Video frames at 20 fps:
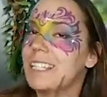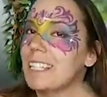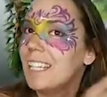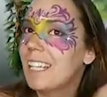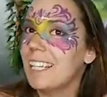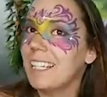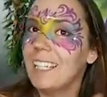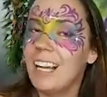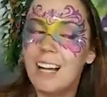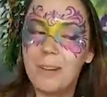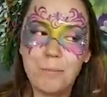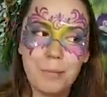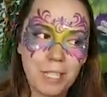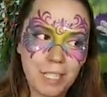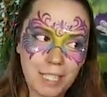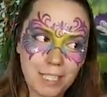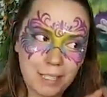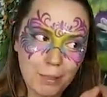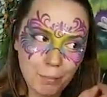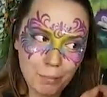like not
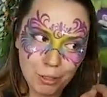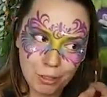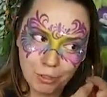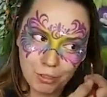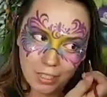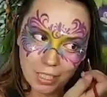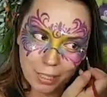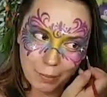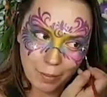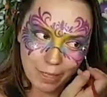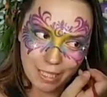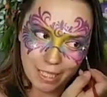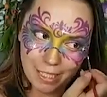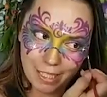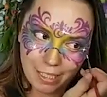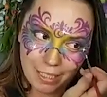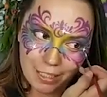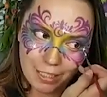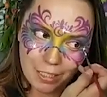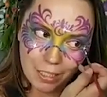being smooth because my
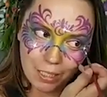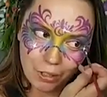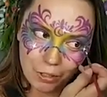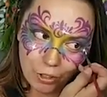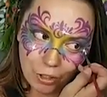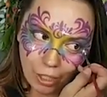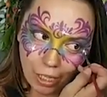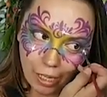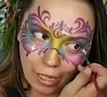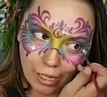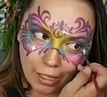skin's so dry.